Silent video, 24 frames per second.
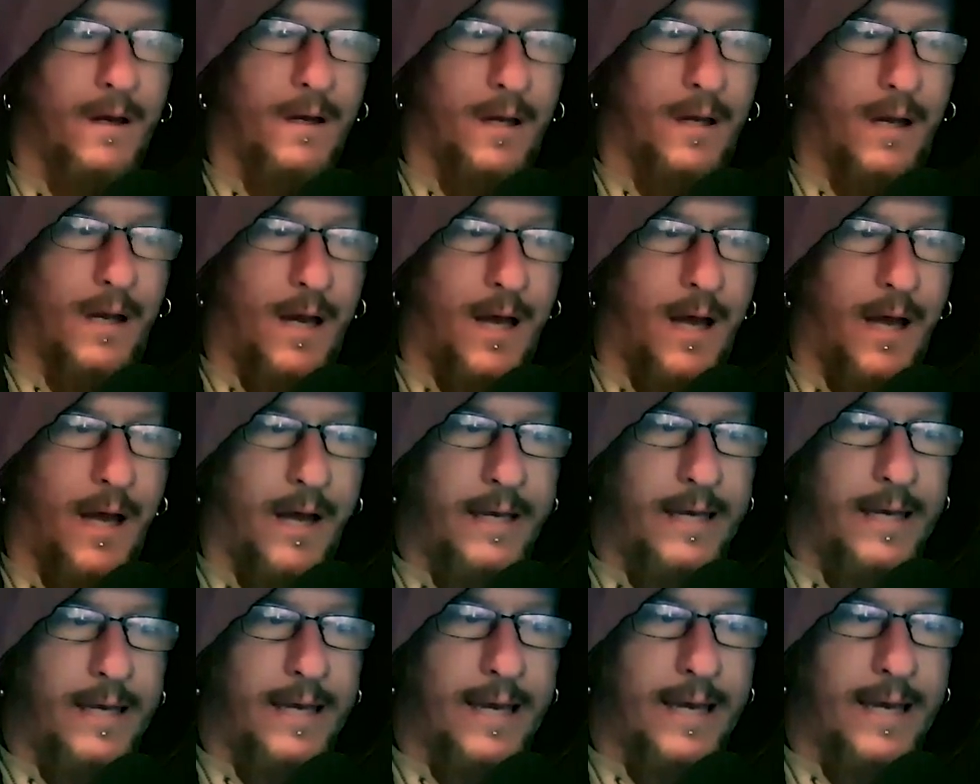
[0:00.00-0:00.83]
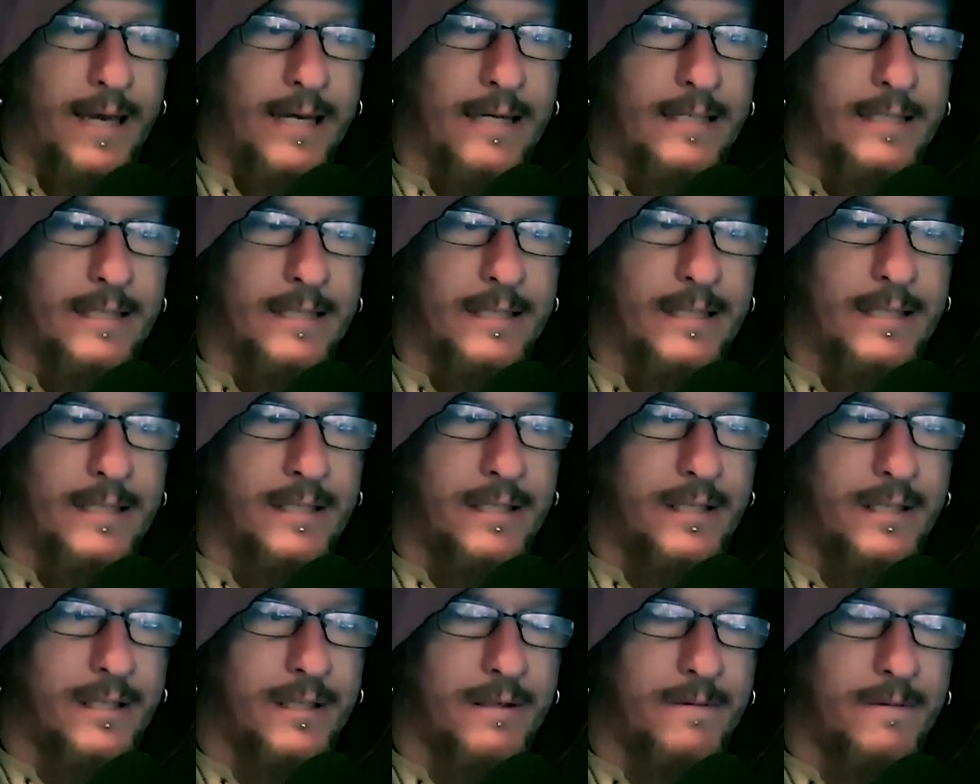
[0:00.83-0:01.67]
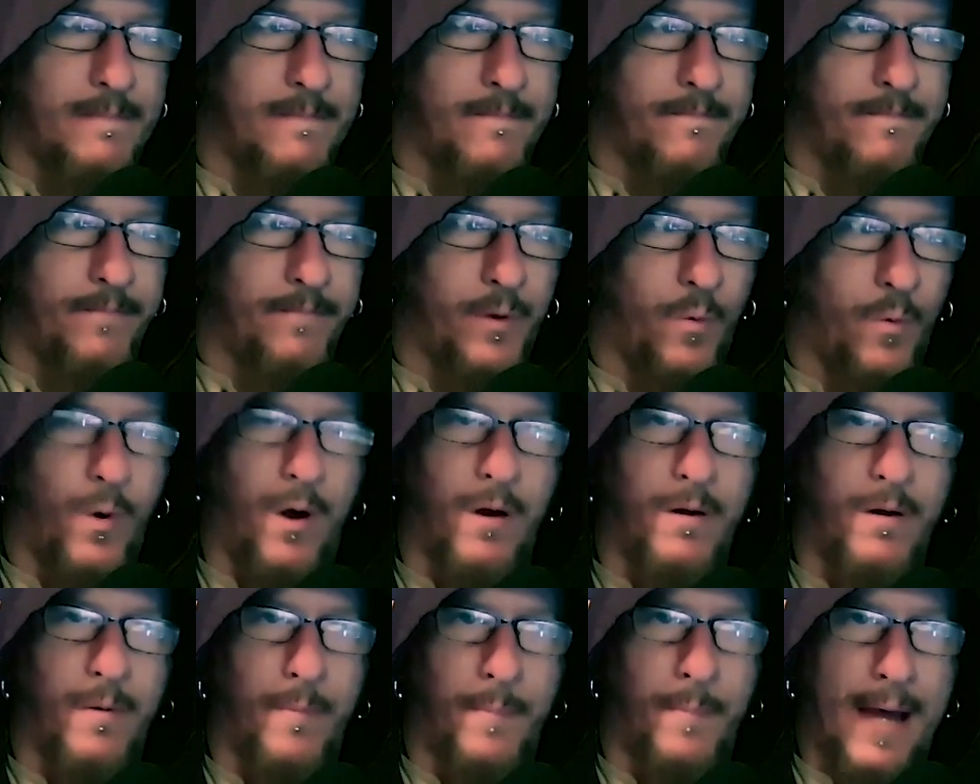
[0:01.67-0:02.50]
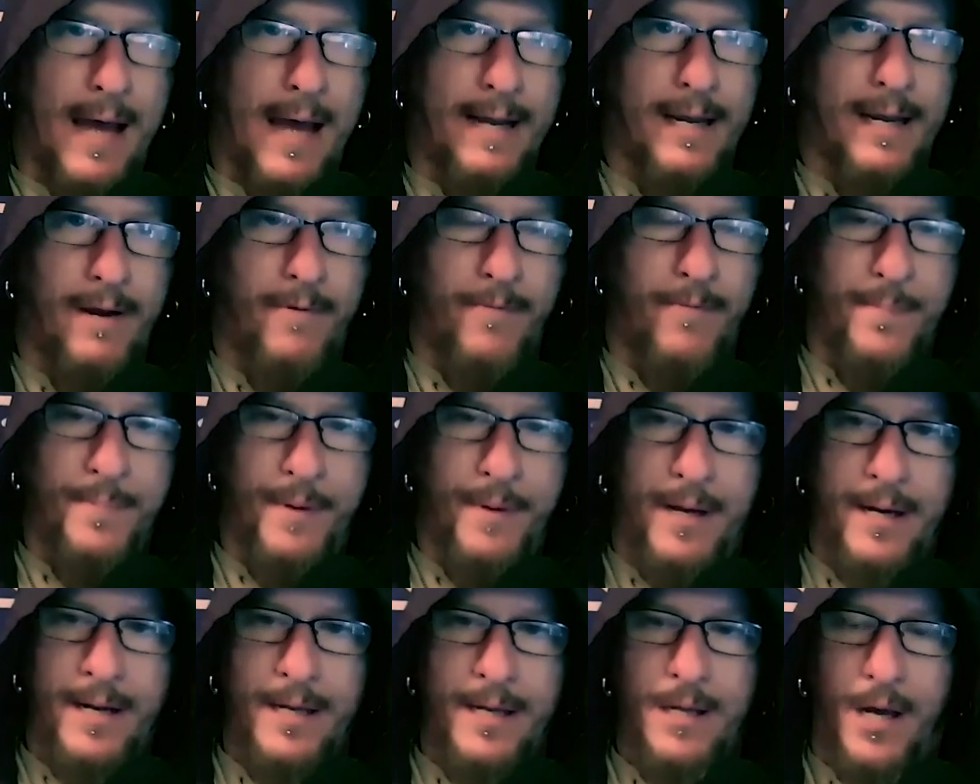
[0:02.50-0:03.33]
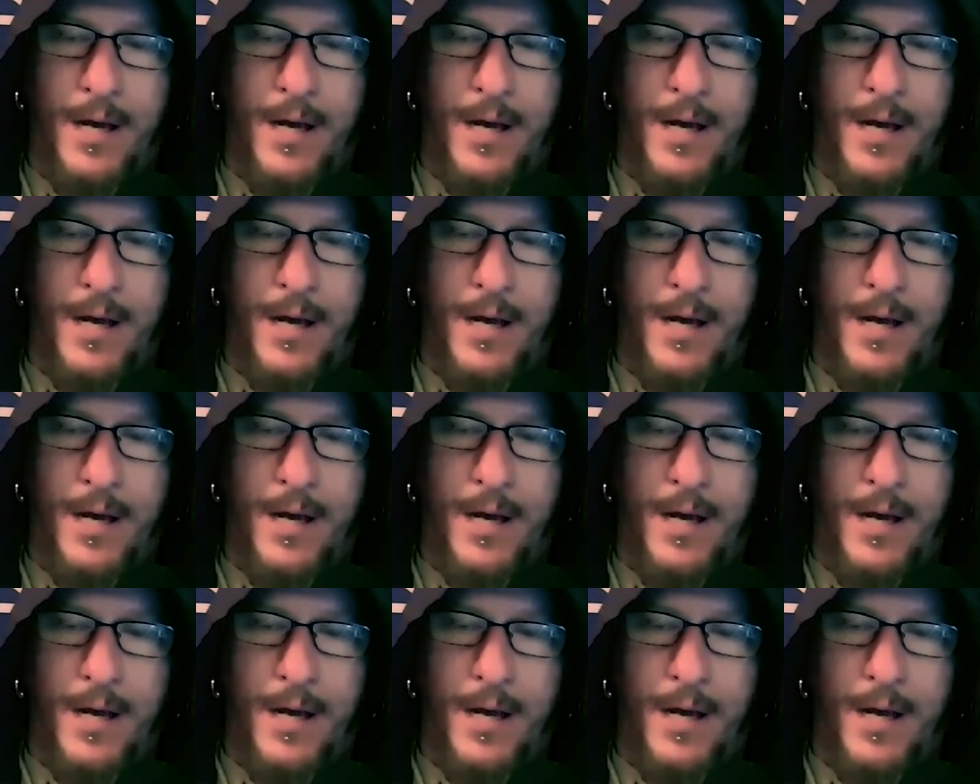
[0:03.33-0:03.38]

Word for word: Ah, uh, yes. Welcome back, everybody.